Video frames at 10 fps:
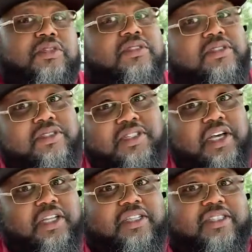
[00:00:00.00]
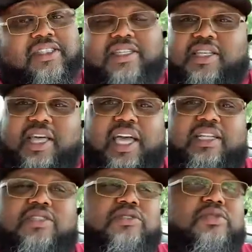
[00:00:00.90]
son, because I
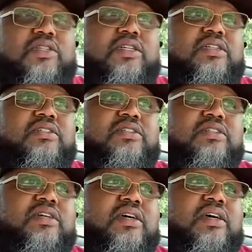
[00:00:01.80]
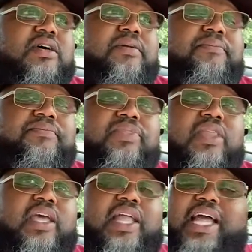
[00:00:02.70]
got 2 sons,
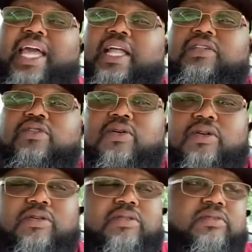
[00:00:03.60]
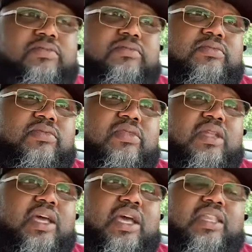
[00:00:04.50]
and I got a daughter.
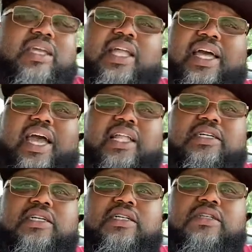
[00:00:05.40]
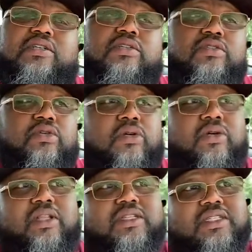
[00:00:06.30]
And then I got a daughter
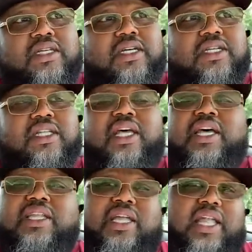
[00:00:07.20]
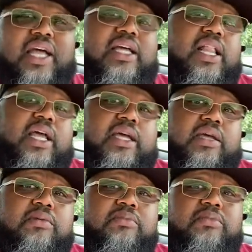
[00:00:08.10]
and a son that I claim